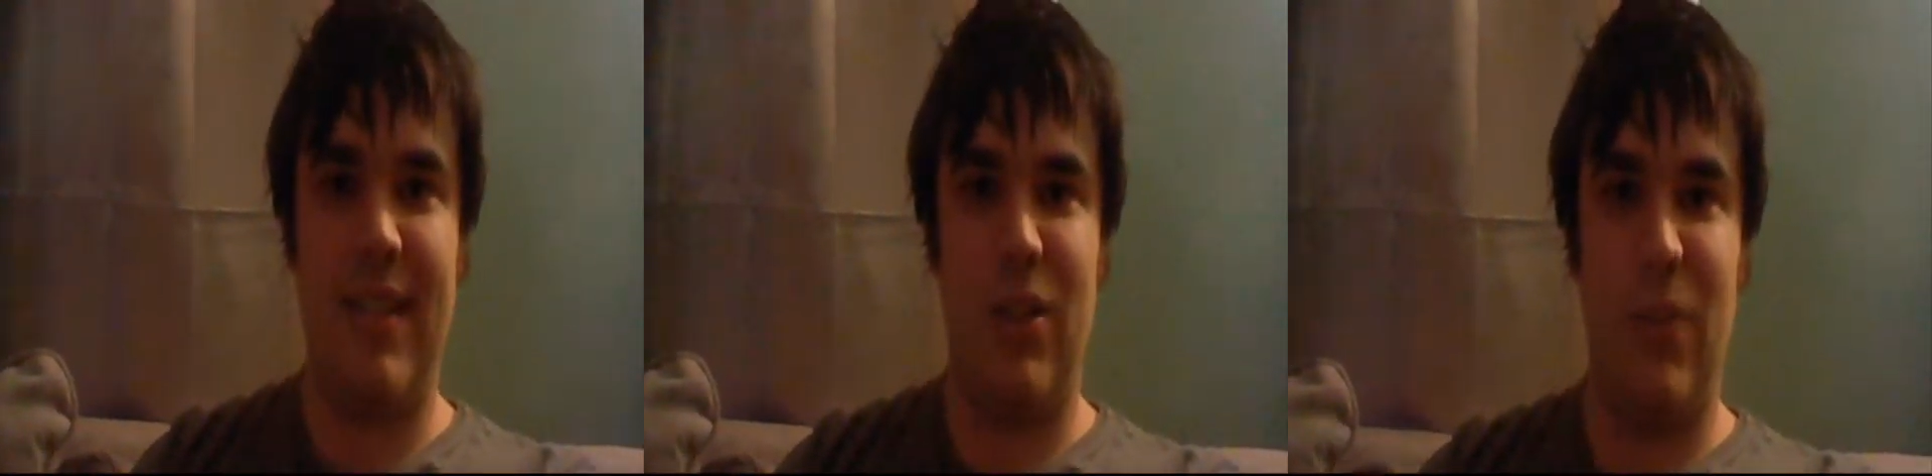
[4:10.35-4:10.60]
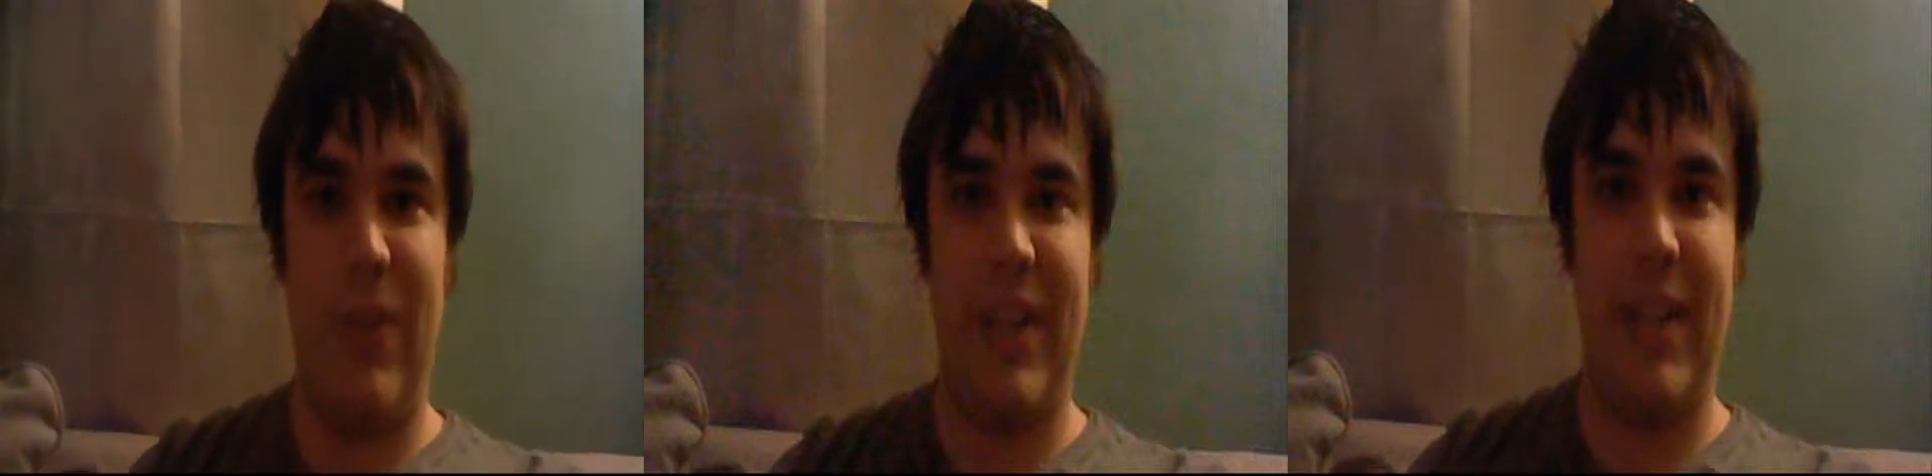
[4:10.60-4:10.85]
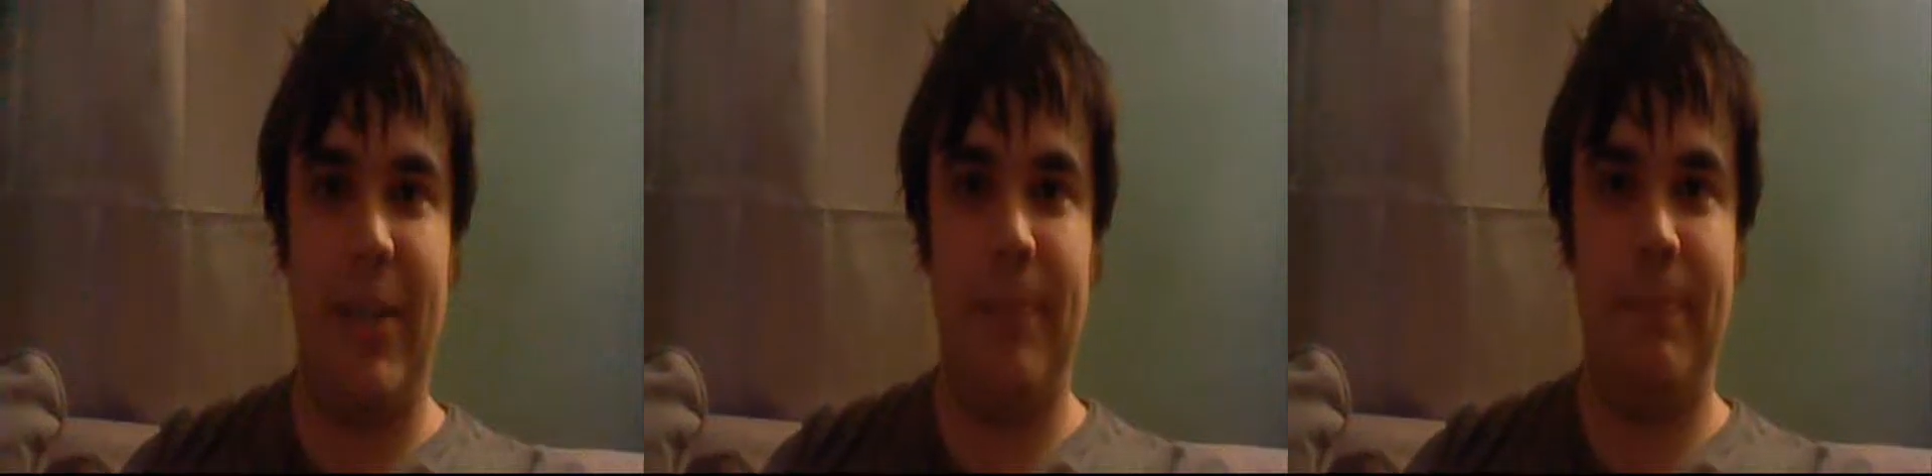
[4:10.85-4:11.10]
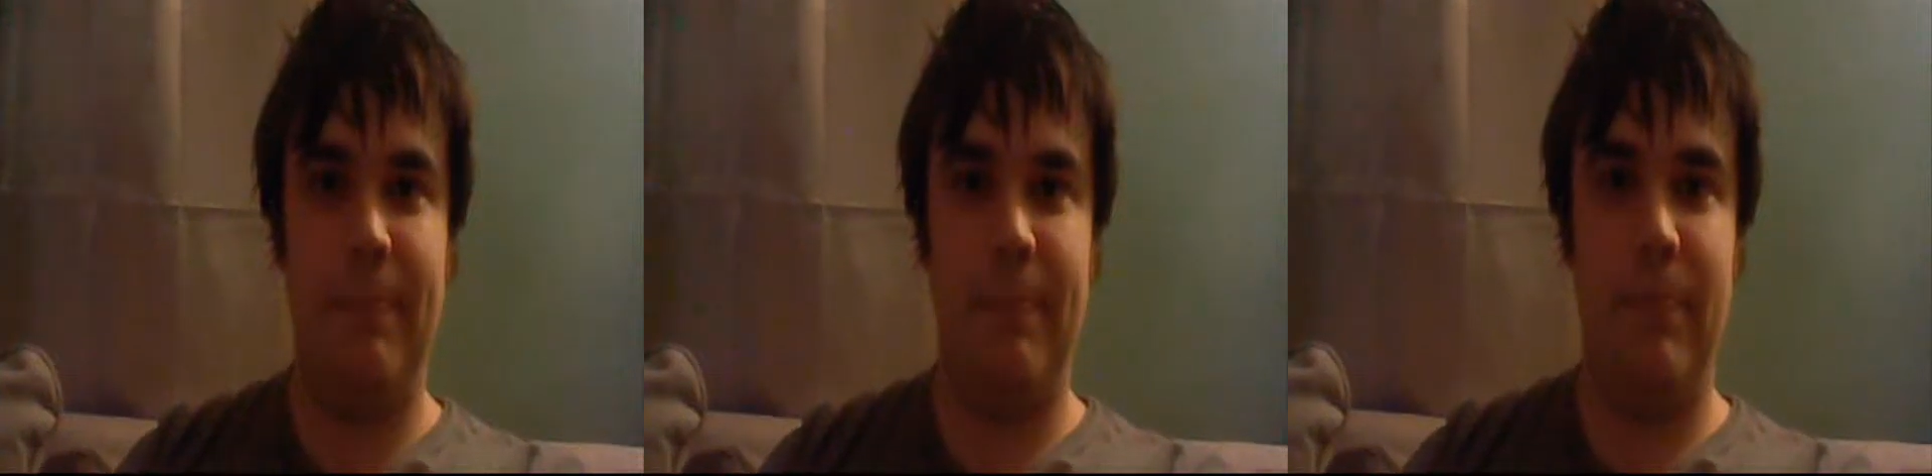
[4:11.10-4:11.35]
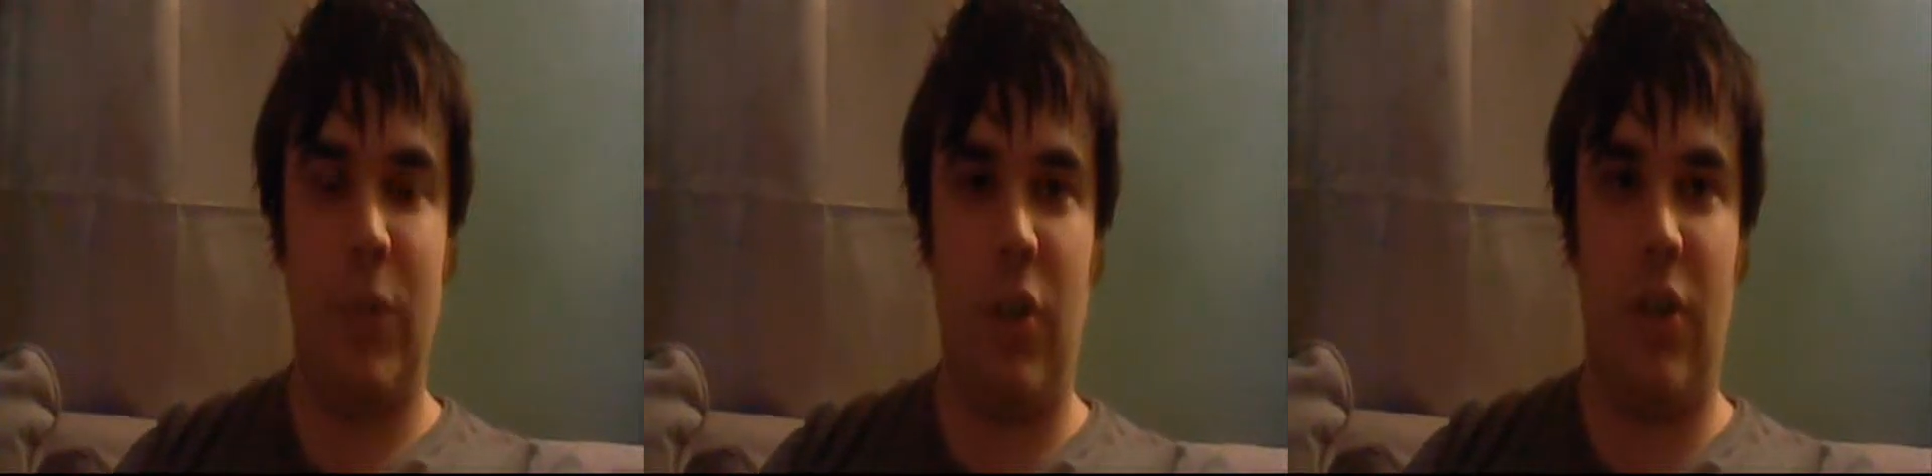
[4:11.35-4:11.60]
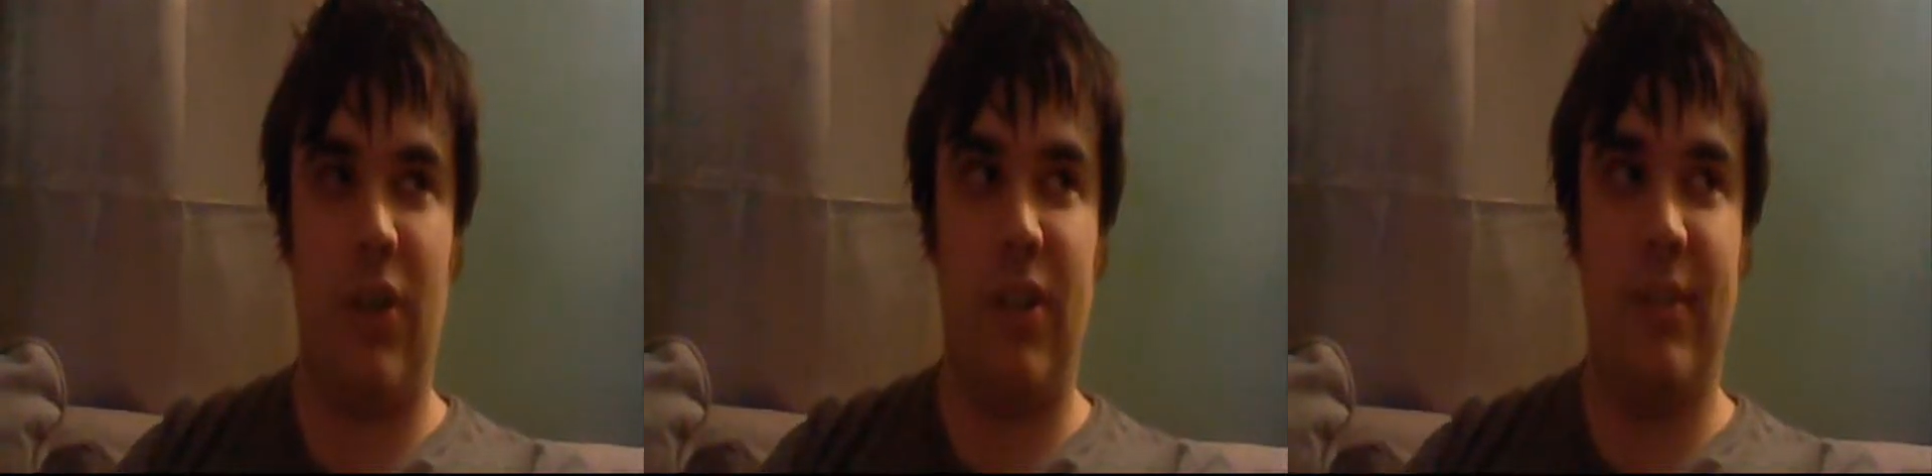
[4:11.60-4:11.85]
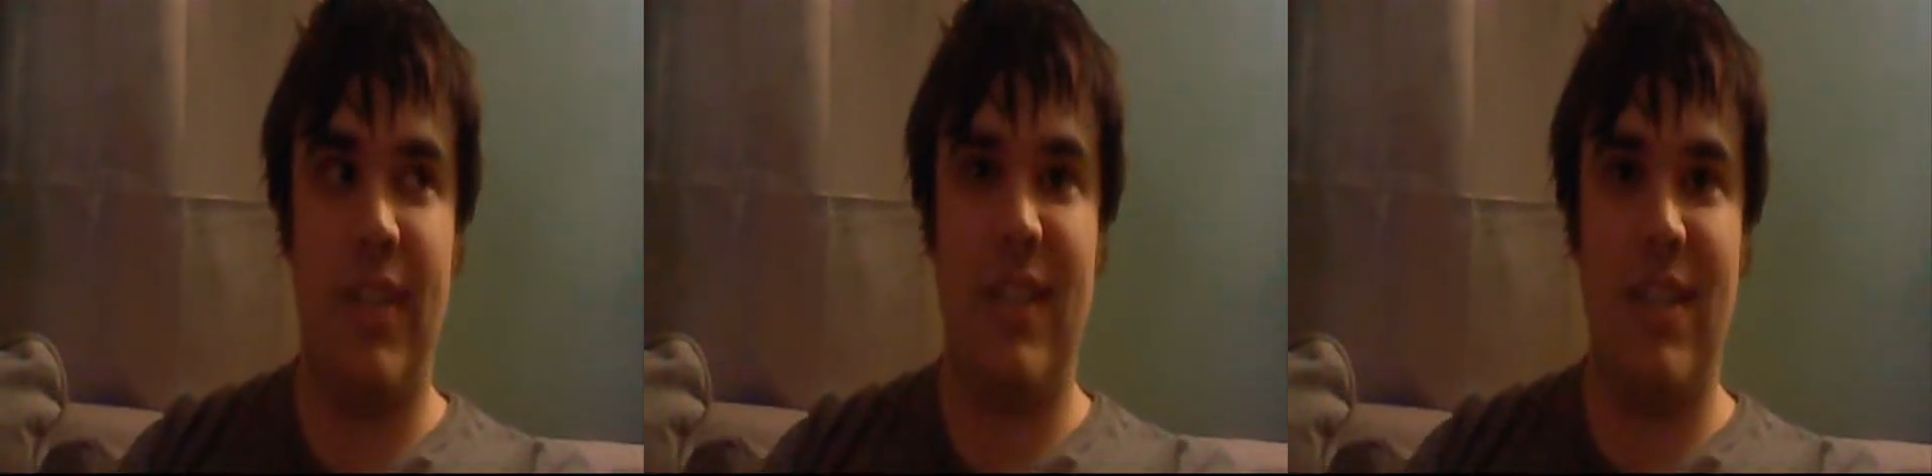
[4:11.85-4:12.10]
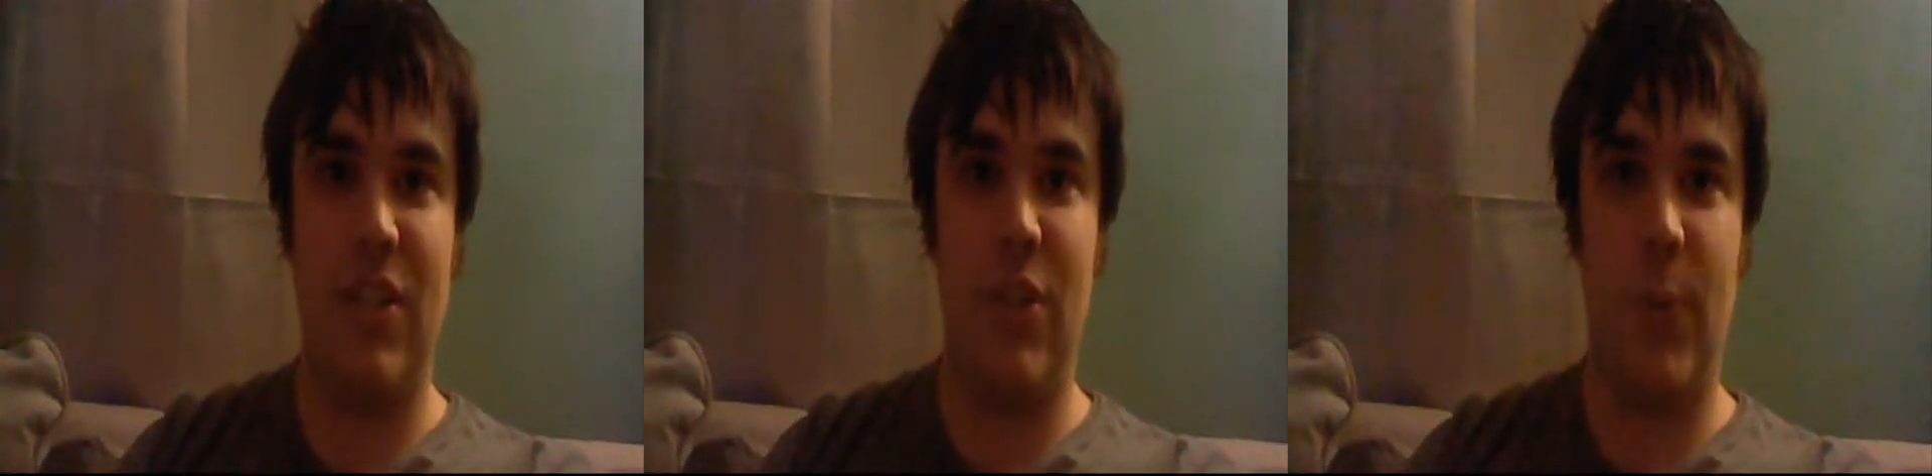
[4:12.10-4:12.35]
easy to read, or
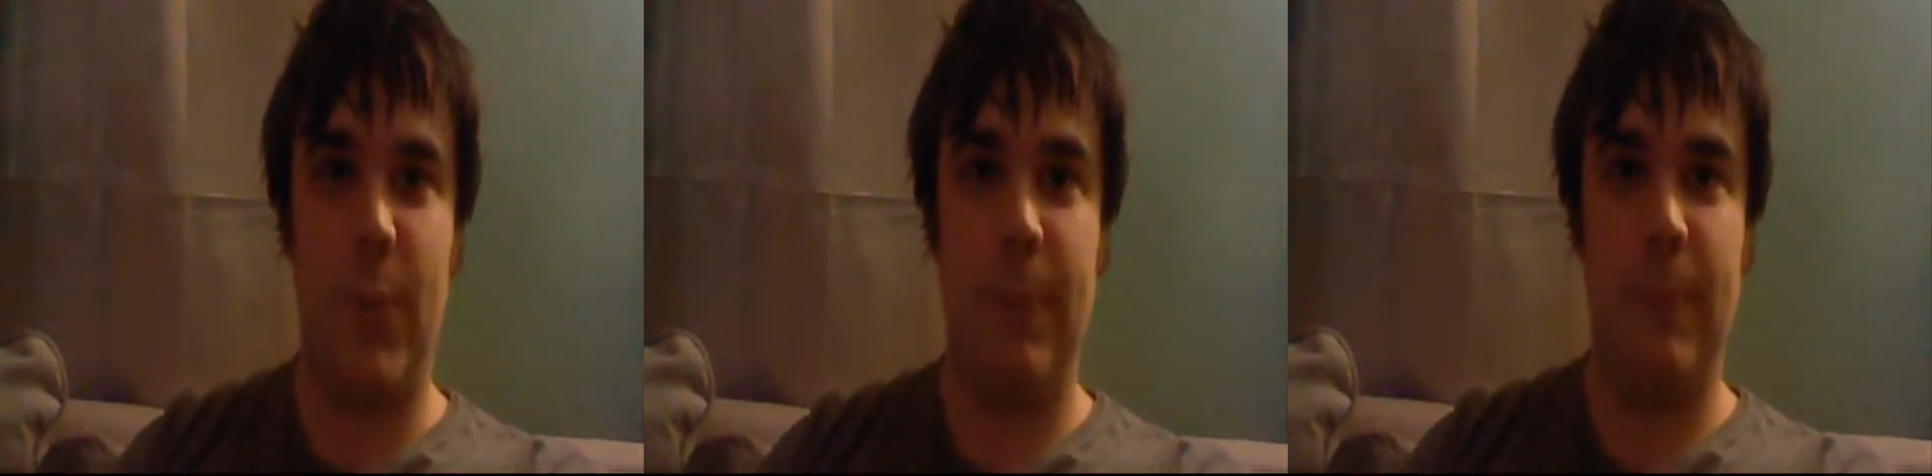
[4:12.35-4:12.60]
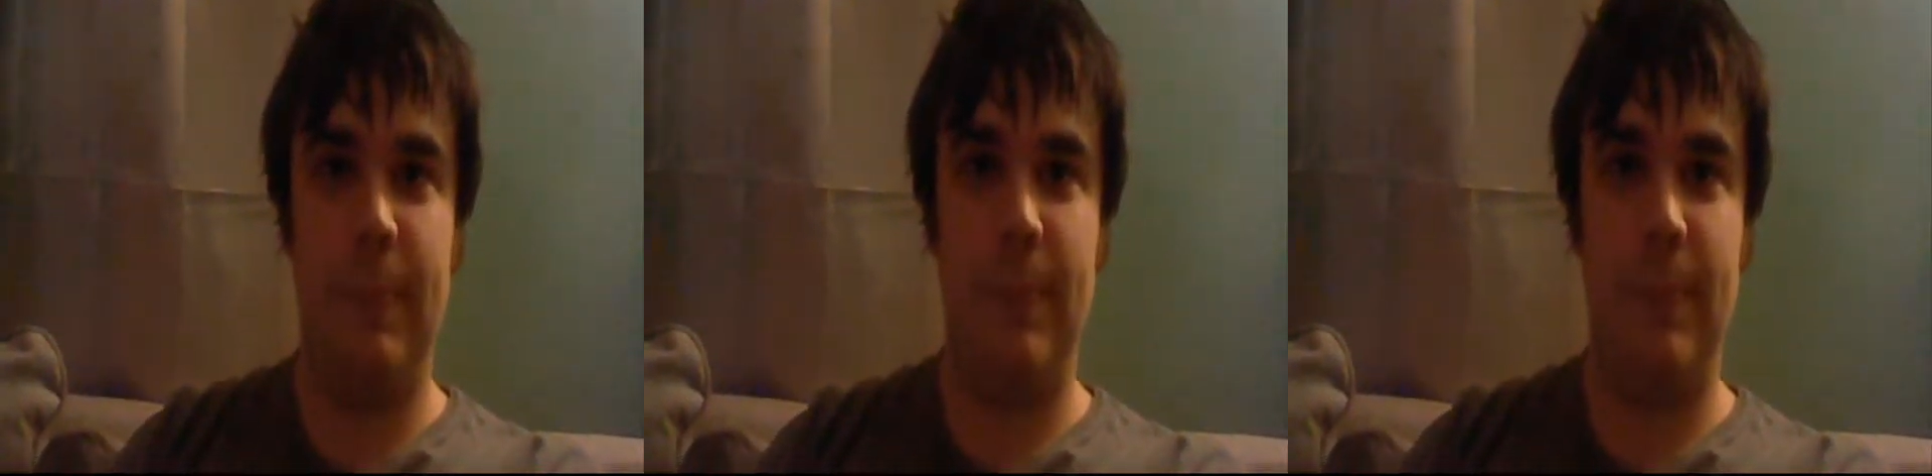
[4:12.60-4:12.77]
listen to.